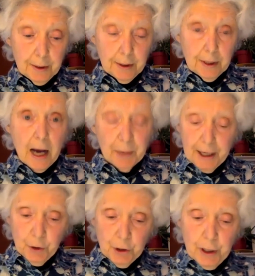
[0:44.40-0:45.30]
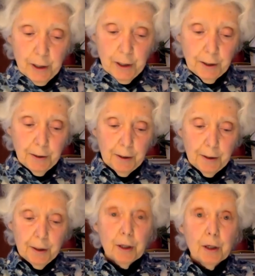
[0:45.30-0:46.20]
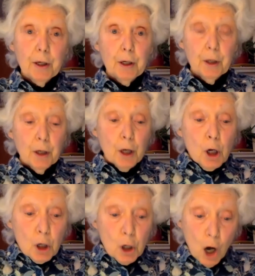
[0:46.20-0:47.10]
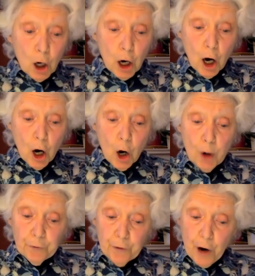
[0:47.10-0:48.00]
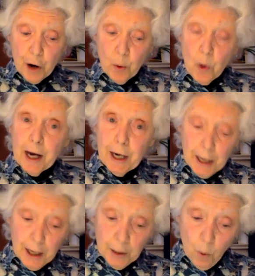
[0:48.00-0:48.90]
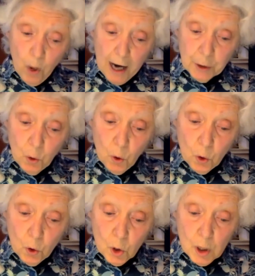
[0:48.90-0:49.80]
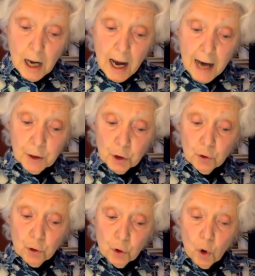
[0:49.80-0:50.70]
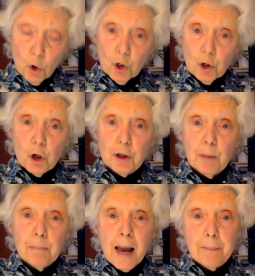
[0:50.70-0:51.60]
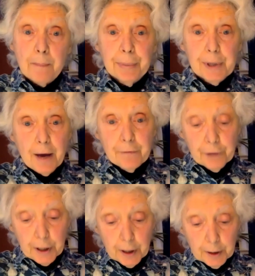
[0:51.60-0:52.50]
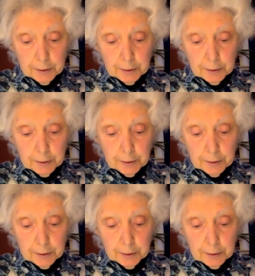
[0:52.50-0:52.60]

I begin to learn. Long ago and far away in Whitehall, lines are drawn across a map in Africa.